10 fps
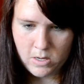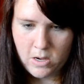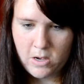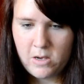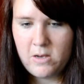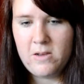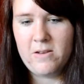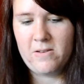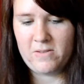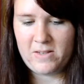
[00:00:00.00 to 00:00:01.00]

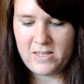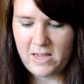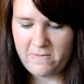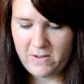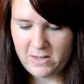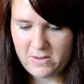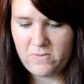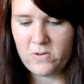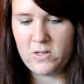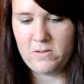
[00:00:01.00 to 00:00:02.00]
Oh, savings
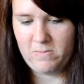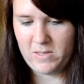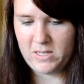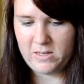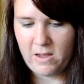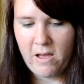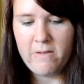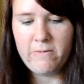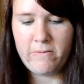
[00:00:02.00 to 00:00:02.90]
for some stuff.